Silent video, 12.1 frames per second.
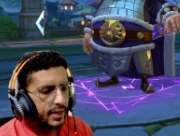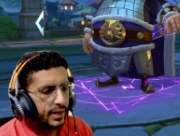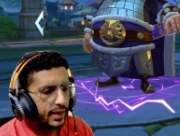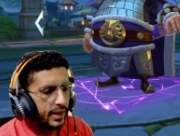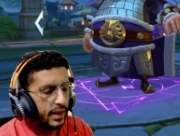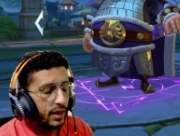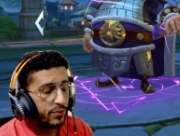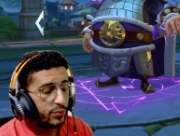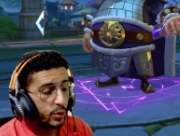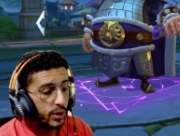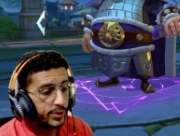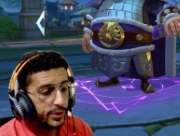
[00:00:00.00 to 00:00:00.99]

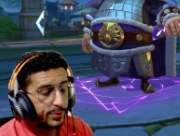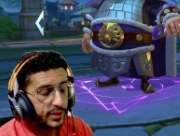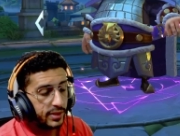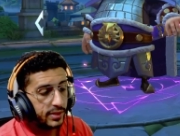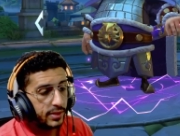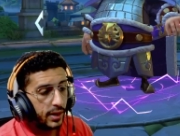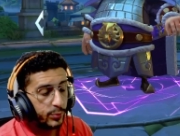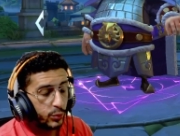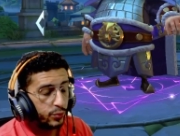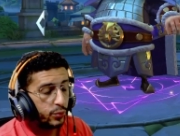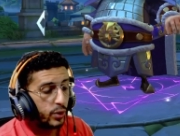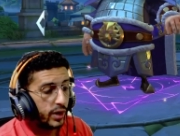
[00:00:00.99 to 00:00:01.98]
400% up to
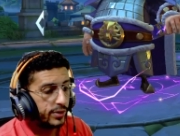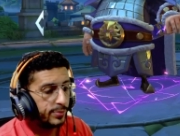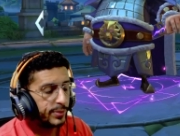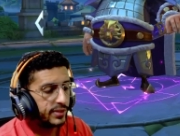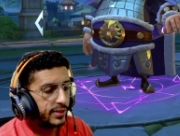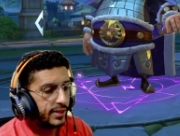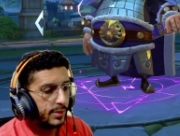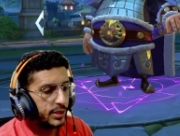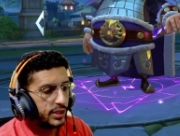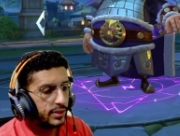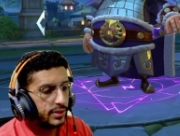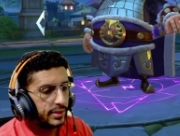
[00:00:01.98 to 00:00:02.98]
400% damage.
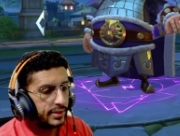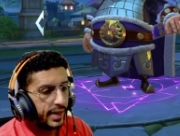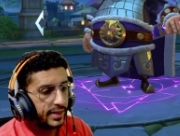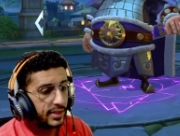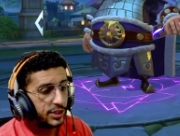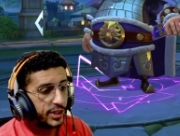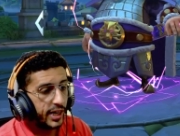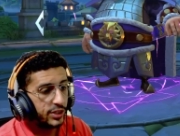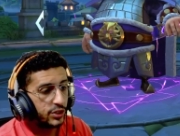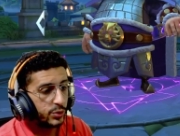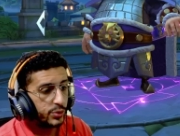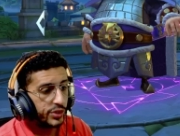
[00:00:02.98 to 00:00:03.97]
It has a chance
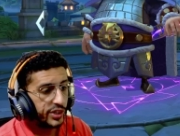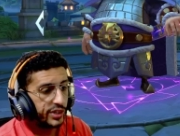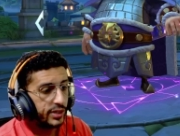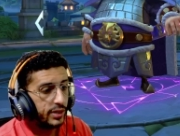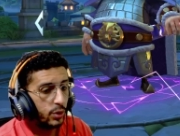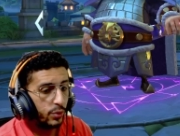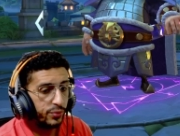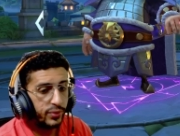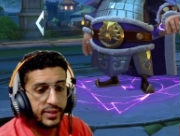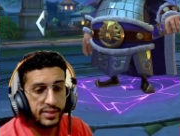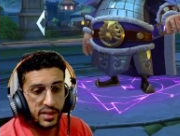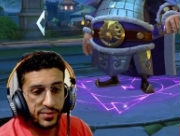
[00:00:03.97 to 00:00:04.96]
to trigger of
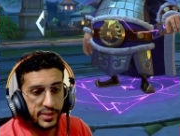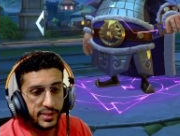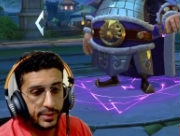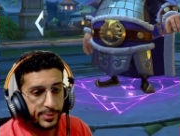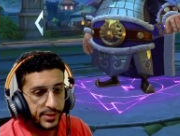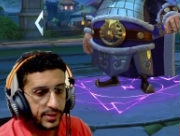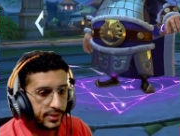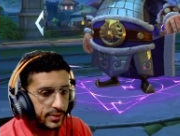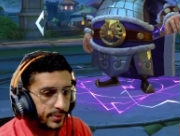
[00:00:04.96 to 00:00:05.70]
70%.